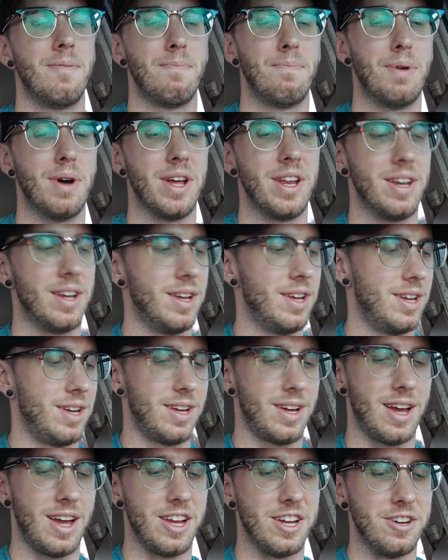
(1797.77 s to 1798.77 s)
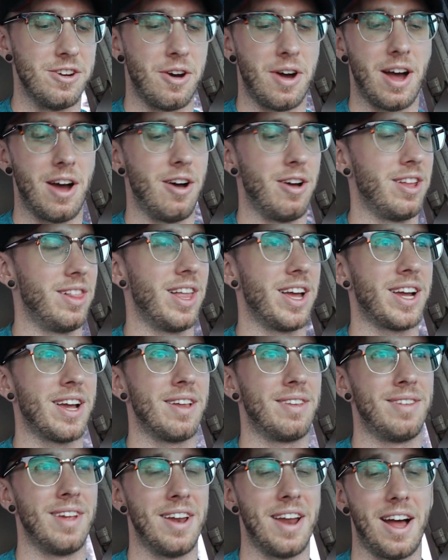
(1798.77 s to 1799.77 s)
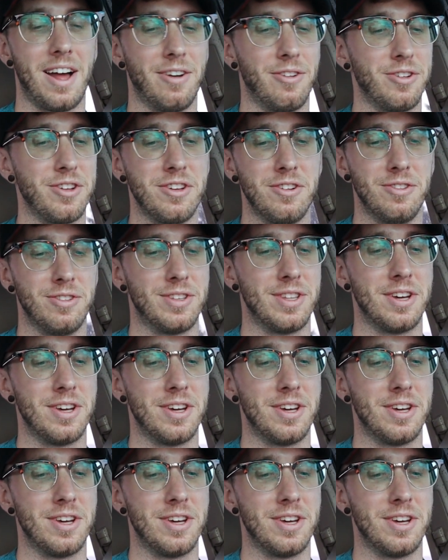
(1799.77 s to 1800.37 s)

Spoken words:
but you know, like I said, I don't use